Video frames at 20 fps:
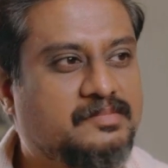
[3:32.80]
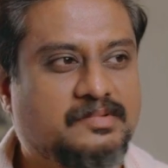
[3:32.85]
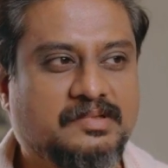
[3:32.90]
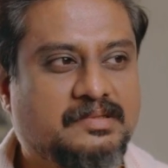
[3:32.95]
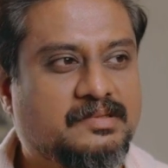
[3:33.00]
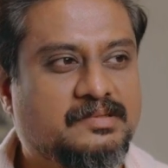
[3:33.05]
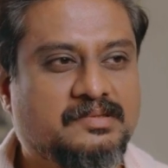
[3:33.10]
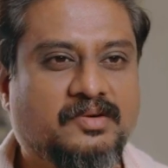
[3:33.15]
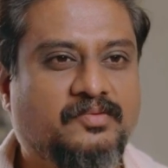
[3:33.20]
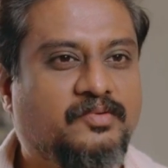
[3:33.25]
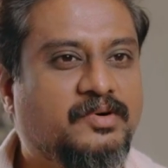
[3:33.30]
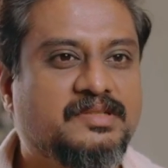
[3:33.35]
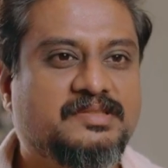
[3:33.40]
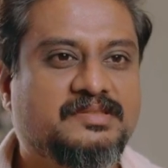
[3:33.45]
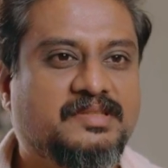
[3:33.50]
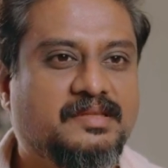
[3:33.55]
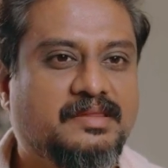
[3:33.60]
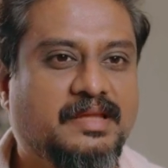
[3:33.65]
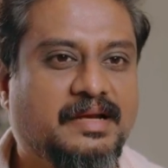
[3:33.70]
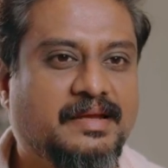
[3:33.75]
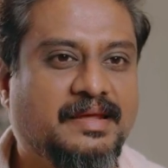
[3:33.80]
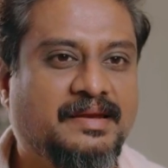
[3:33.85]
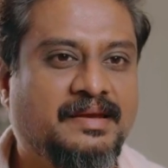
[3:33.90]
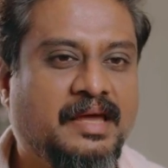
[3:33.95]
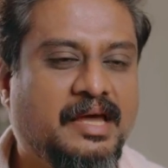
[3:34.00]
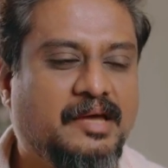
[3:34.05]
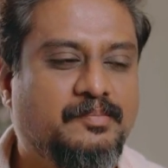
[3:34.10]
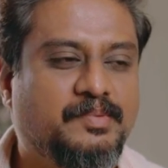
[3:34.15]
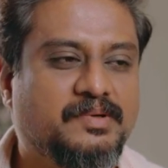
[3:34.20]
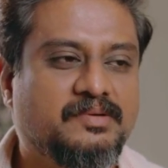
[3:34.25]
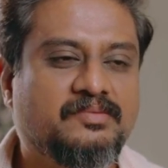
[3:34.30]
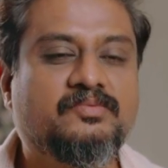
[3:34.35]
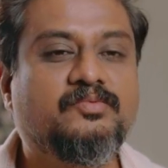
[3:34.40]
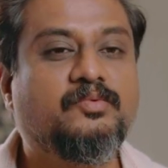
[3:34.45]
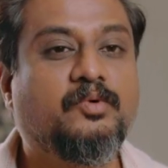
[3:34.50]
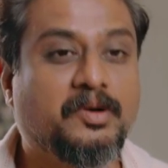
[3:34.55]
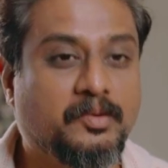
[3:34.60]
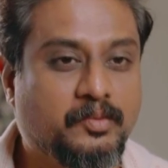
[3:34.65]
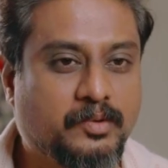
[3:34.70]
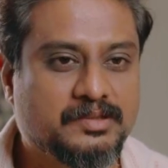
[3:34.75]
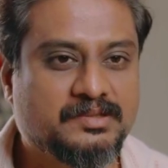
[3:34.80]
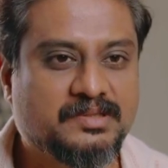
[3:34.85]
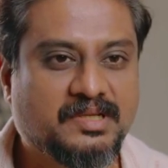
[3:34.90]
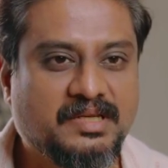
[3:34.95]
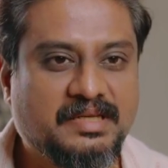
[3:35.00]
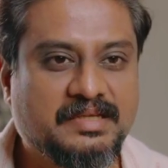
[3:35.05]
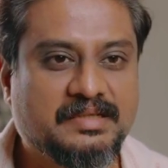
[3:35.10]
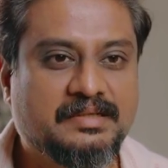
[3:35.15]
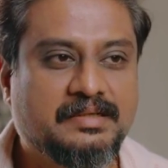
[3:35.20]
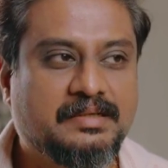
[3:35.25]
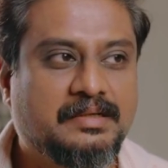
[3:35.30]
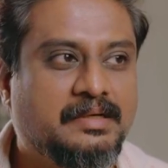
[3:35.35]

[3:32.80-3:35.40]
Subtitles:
the worst thing that can happen, World War III,